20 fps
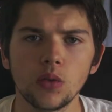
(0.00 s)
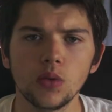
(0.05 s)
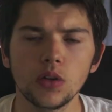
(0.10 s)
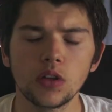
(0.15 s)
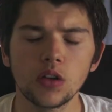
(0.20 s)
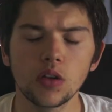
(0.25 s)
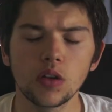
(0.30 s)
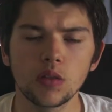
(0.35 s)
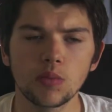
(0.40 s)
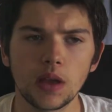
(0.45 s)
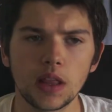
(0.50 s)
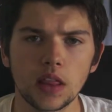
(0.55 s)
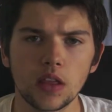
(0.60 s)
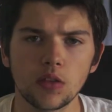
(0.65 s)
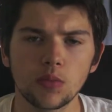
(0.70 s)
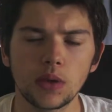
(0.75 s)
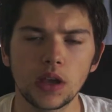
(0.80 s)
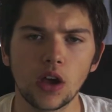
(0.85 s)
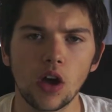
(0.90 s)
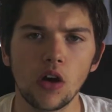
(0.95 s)
We do expect there
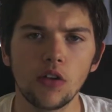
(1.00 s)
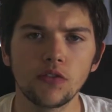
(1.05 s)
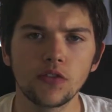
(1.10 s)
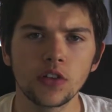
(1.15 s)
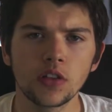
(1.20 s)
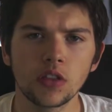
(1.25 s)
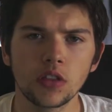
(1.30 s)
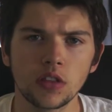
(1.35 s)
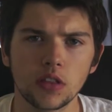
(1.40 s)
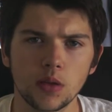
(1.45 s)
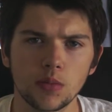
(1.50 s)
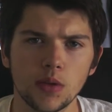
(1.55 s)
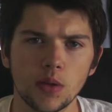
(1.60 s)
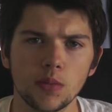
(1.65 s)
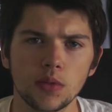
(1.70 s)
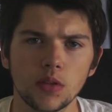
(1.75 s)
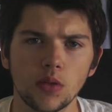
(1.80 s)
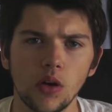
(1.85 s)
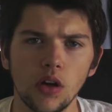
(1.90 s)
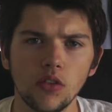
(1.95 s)
to be a conference on
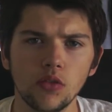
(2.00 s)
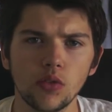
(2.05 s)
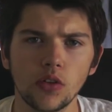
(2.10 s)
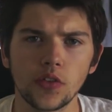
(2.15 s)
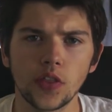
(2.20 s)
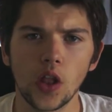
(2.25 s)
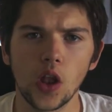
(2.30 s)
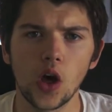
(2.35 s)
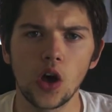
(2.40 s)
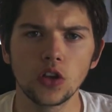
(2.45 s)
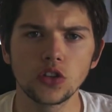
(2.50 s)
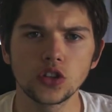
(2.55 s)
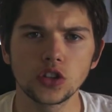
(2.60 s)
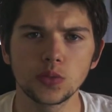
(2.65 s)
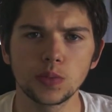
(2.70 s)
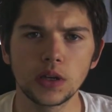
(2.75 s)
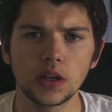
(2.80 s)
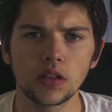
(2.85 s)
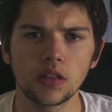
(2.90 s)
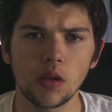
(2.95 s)
September 12th with the launch
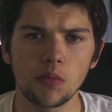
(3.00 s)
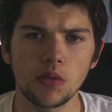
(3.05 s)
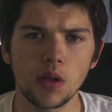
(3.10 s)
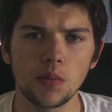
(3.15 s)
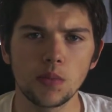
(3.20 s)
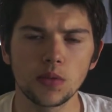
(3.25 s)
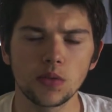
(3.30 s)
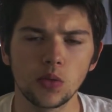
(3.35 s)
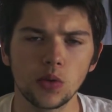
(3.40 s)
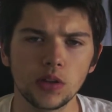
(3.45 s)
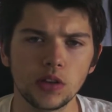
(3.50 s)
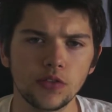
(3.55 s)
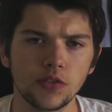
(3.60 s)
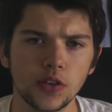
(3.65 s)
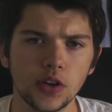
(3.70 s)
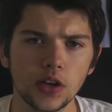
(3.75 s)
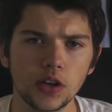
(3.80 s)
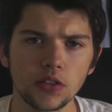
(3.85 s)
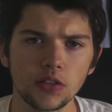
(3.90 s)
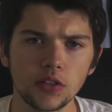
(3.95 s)
to be on September
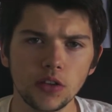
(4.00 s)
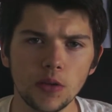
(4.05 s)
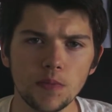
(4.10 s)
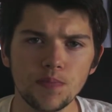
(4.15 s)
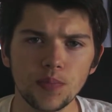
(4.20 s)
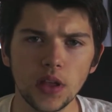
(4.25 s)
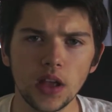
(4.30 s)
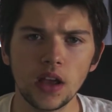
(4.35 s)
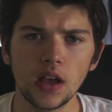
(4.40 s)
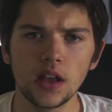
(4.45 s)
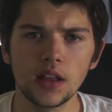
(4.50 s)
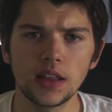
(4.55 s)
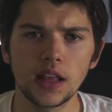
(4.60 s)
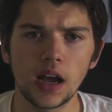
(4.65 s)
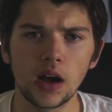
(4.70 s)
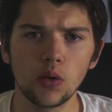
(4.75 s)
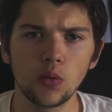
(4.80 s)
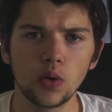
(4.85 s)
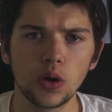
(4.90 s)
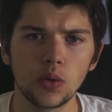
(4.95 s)
21st.
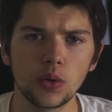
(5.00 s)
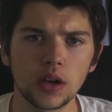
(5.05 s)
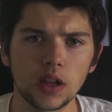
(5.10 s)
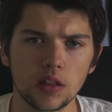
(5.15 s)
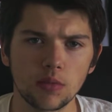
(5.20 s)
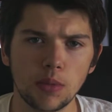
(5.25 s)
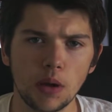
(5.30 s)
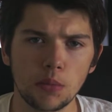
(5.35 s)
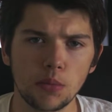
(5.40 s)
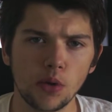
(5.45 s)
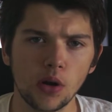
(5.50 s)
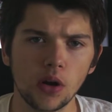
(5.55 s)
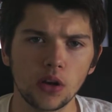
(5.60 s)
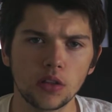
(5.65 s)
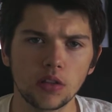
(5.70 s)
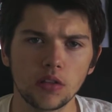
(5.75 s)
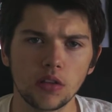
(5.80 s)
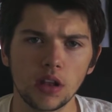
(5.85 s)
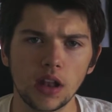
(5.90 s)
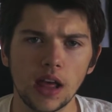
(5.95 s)
Now, we would expect
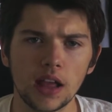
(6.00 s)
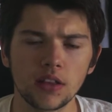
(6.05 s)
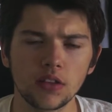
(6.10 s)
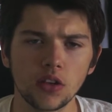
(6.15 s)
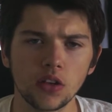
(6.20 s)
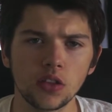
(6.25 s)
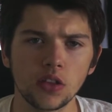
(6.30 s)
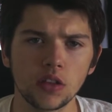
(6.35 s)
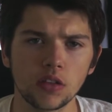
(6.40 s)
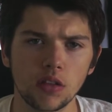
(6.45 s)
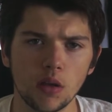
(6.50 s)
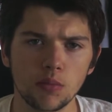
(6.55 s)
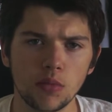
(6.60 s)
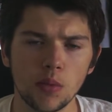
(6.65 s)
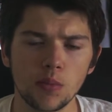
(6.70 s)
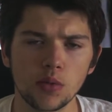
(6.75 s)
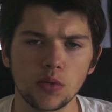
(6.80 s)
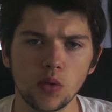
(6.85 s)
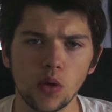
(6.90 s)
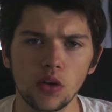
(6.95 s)
pre-orders to land on the
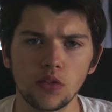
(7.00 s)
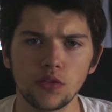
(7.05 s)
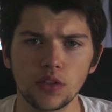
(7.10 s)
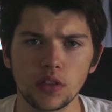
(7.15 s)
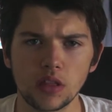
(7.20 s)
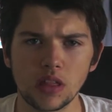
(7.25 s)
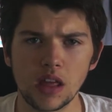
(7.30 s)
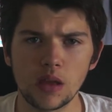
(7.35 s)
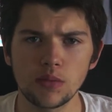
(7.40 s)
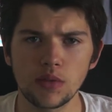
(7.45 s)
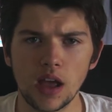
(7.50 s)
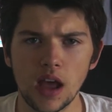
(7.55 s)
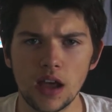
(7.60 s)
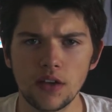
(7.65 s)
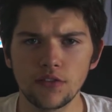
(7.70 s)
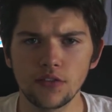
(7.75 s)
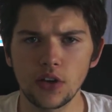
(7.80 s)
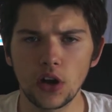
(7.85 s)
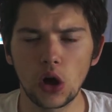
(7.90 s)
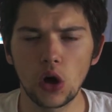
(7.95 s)
September 12th at the same
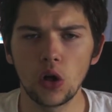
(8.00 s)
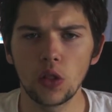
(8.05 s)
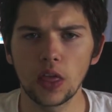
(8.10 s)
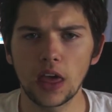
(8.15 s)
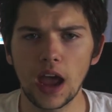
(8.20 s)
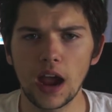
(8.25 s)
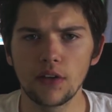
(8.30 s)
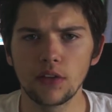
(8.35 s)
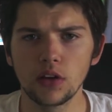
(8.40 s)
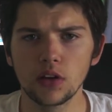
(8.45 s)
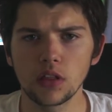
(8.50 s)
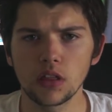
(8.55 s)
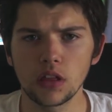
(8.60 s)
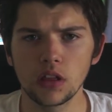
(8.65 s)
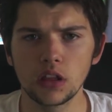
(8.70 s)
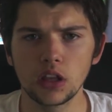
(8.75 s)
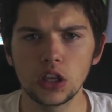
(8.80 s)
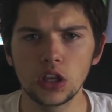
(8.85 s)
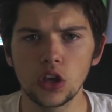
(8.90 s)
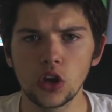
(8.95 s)
time for all the carriers
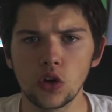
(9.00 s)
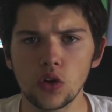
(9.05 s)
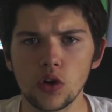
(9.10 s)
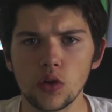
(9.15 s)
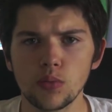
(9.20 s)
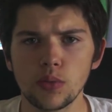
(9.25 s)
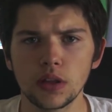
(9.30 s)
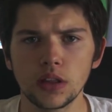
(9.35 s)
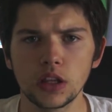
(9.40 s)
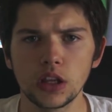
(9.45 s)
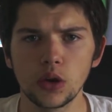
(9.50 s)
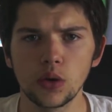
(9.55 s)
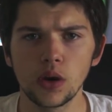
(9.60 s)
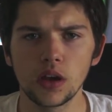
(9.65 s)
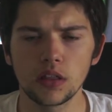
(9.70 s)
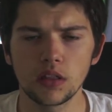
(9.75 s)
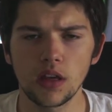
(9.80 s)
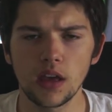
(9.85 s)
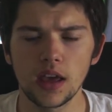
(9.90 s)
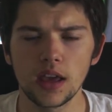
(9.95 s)
in Europe and the
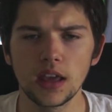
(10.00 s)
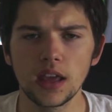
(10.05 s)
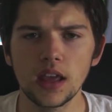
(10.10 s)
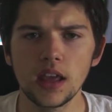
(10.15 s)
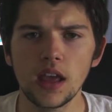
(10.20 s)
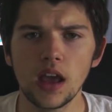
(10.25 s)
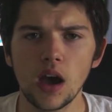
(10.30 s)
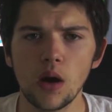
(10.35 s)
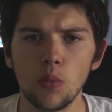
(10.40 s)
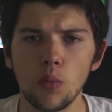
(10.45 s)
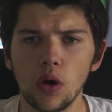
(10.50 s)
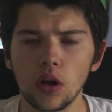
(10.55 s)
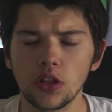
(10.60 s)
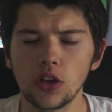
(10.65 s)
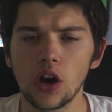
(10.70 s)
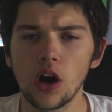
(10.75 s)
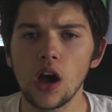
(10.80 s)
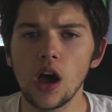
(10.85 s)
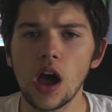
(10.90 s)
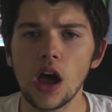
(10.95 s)
USA and
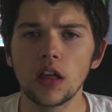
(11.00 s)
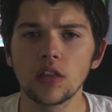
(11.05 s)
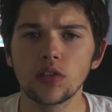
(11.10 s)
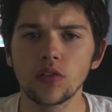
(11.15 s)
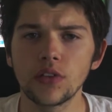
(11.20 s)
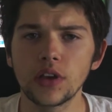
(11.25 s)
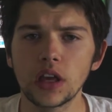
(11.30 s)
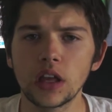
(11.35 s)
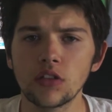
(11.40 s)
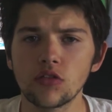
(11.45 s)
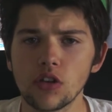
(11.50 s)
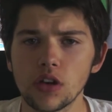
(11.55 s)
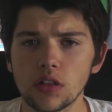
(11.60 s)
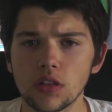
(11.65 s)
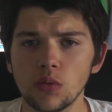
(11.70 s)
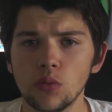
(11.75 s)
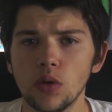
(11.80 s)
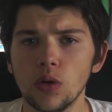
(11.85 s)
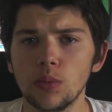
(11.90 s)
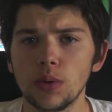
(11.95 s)
whatnot. And something
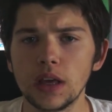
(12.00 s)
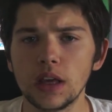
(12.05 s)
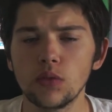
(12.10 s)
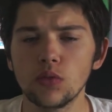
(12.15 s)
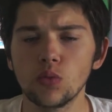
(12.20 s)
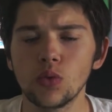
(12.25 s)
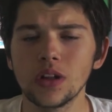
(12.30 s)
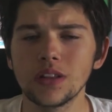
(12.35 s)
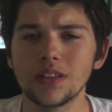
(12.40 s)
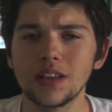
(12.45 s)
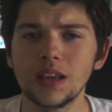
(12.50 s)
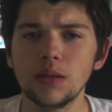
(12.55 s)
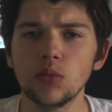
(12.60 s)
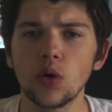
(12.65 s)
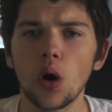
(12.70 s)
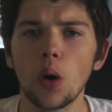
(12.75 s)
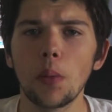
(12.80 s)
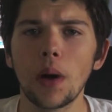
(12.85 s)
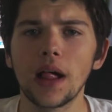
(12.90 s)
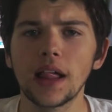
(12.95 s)
interesting will be, will
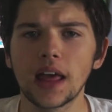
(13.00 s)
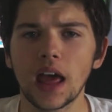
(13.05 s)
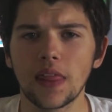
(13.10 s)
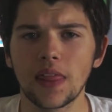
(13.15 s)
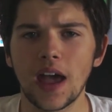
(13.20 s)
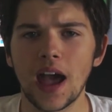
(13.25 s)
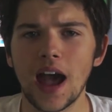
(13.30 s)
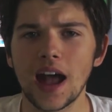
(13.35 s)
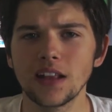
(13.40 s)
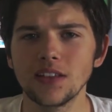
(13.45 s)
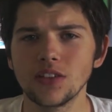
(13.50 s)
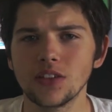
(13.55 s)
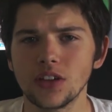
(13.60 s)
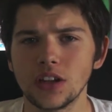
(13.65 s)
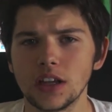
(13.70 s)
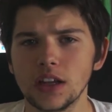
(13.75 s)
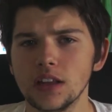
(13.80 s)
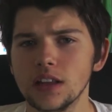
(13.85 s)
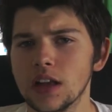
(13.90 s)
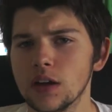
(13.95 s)
T-Mobile get their hands on
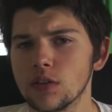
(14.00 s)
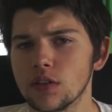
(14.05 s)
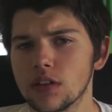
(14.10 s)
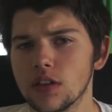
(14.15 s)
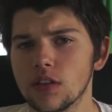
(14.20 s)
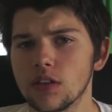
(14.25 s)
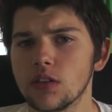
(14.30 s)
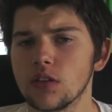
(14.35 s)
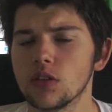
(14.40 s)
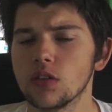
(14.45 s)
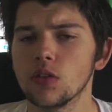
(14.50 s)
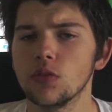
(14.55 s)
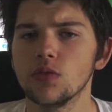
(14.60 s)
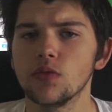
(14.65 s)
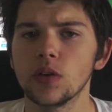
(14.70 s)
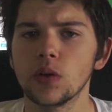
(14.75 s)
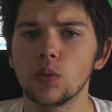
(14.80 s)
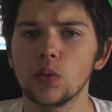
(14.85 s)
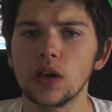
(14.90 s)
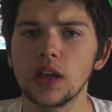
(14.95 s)
it? Now, this isn't
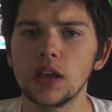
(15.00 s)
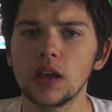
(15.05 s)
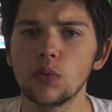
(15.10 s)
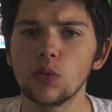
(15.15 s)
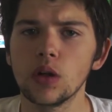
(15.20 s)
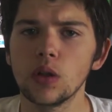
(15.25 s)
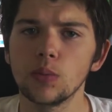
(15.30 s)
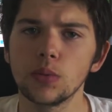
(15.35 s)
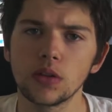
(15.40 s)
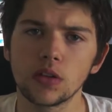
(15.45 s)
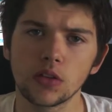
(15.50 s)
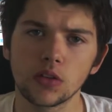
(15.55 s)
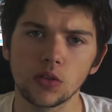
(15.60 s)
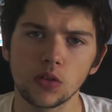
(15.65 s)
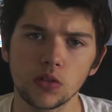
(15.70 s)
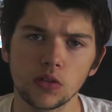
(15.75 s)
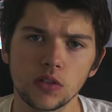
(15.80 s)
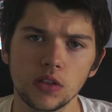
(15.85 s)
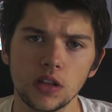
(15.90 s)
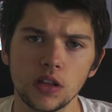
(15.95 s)
something we will be
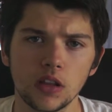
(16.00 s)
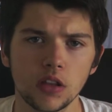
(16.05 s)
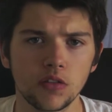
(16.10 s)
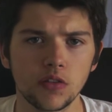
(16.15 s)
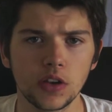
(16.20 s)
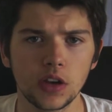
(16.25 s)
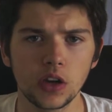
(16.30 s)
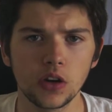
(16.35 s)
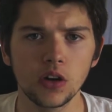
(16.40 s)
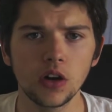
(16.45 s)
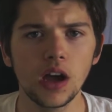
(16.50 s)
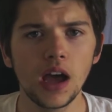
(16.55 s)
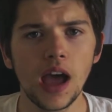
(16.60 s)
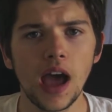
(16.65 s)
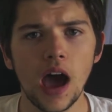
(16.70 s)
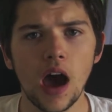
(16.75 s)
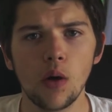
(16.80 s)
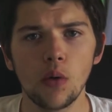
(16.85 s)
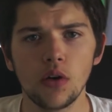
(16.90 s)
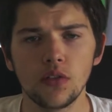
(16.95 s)
discussing in this video.
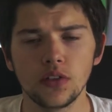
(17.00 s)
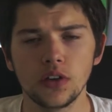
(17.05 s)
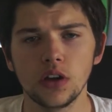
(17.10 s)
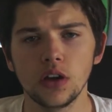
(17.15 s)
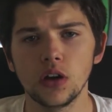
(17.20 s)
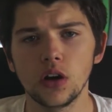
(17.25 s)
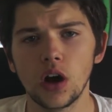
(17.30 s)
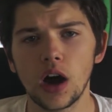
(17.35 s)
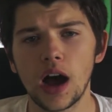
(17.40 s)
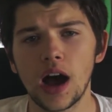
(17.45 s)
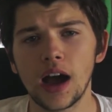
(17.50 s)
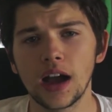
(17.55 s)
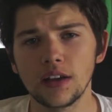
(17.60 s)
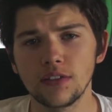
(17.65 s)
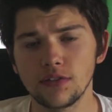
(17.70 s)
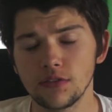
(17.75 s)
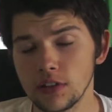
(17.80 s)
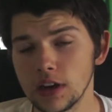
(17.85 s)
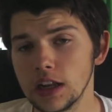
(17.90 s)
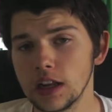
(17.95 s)
However,
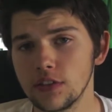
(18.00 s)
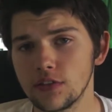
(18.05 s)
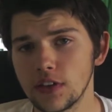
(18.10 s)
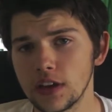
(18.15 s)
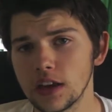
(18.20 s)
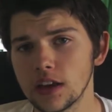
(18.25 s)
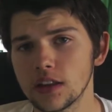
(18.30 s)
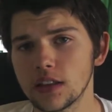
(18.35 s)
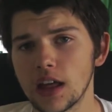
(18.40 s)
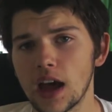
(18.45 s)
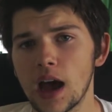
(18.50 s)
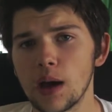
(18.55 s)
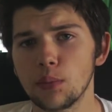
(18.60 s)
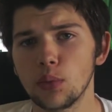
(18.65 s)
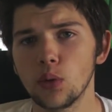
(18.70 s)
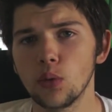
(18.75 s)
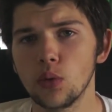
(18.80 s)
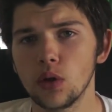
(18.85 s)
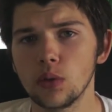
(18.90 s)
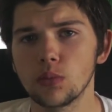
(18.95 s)
I really think that
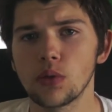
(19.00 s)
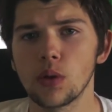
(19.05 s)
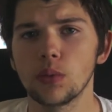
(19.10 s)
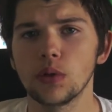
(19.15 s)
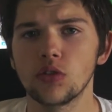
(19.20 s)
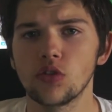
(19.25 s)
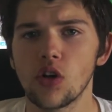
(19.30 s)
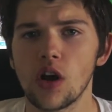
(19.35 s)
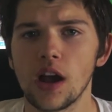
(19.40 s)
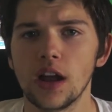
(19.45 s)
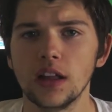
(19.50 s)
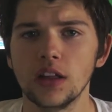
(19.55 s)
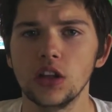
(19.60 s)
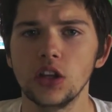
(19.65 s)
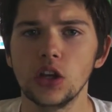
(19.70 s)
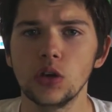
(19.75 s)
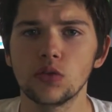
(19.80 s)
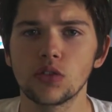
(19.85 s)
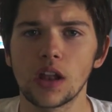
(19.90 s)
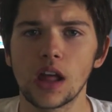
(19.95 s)
Apple will probably try and
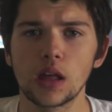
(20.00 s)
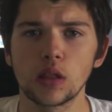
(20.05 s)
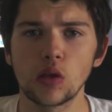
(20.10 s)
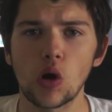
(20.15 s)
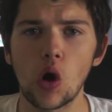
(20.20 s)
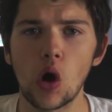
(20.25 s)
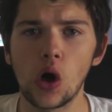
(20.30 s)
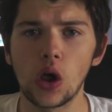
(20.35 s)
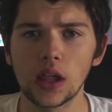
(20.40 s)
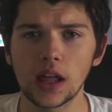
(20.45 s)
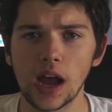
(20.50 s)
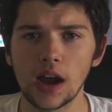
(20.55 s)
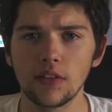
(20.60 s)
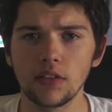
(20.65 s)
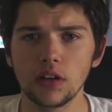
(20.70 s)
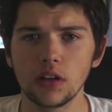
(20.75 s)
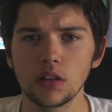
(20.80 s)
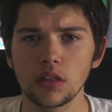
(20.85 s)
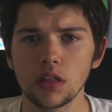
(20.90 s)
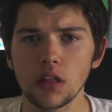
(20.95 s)
utilise all
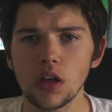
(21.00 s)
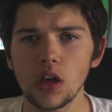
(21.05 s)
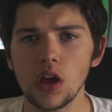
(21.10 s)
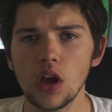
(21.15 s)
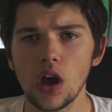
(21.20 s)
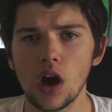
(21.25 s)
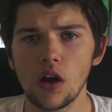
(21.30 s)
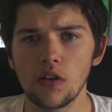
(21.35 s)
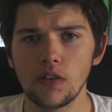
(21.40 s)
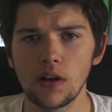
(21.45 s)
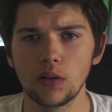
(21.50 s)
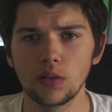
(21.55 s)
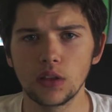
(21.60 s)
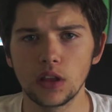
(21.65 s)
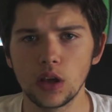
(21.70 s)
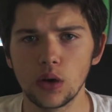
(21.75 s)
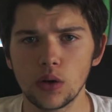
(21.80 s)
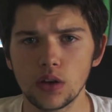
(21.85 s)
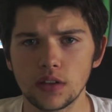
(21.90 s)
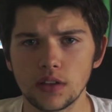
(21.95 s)
carriers around the
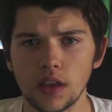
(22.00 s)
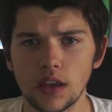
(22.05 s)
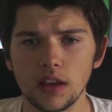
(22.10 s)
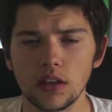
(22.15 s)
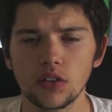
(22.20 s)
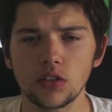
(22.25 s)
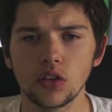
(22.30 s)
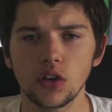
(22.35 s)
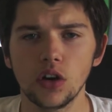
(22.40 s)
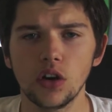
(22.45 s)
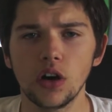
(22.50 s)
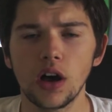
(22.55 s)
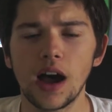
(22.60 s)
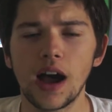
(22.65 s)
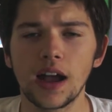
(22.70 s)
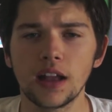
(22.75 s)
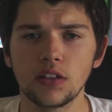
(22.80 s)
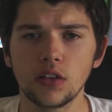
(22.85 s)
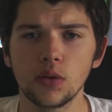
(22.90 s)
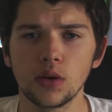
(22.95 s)
USA, so
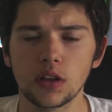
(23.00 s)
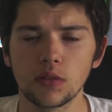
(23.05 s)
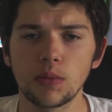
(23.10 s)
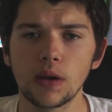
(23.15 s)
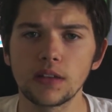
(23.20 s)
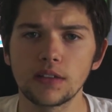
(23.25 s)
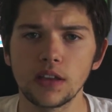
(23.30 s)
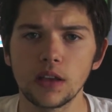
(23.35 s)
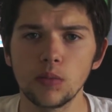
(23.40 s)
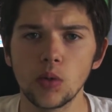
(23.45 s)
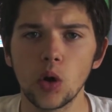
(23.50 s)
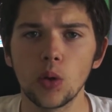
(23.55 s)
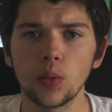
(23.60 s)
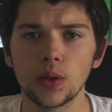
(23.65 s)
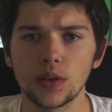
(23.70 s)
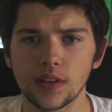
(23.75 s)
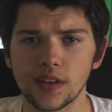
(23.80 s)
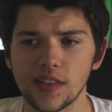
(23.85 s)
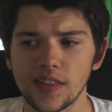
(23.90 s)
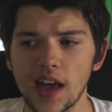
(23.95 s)
I do expect
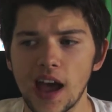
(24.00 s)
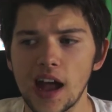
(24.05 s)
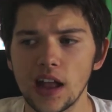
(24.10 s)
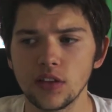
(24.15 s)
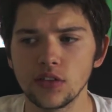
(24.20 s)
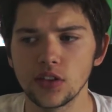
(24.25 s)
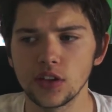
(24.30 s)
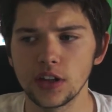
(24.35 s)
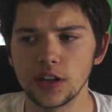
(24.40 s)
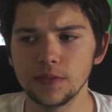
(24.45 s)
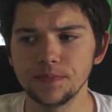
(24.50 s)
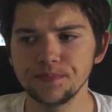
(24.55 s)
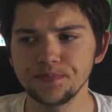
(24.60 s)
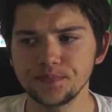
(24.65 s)
T-Mobile to get their hands on it.